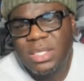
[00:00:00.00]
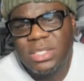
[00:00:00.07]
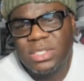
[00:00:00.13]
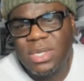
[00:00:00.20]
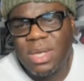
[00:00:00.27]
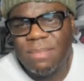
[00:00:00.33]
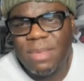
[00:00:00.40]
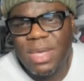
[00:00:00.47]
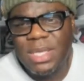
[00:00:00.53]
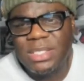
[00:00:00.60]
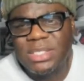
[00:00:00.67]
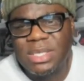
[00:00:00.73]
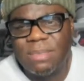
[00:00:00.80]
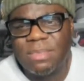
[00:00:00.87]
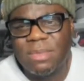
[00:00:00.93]
So I made
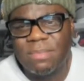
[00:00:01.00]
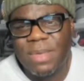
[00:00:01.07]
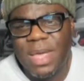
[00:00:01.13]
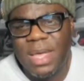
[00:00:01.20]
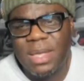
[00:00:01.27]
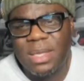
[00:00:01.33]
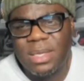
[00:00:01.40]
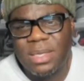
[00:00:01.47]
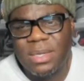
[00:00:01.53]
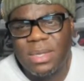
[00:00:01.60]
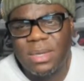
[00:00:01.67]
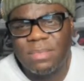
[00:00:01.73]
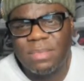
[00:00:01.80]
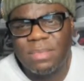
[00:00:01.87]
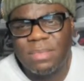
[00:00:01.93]
something back. You
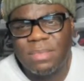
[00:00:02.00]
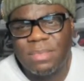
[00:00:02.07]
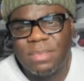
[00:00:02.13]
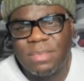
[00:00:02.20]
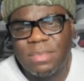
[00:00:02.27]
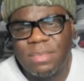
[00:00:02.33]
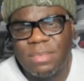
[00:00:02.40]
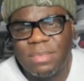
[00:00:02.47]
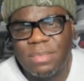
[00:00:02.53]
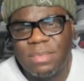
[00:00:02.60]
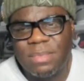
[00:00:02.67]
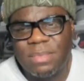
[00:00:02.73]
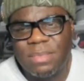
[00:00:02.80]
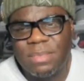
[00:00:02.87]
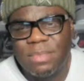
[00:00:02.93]
know what I mean?
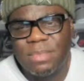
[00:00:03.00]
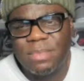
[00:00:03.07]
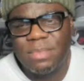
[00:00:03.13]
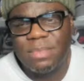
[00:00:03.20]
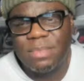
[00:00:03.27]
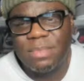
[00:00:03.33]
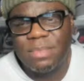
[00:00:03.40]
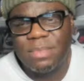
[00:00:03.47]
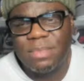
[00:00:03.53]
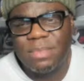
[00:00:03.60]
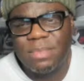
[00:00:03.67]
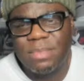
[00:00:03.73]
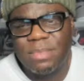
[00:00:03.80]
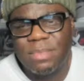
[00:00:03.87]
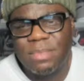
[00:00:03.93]
It is what it
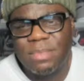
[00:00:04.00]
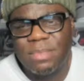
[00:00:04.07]
is.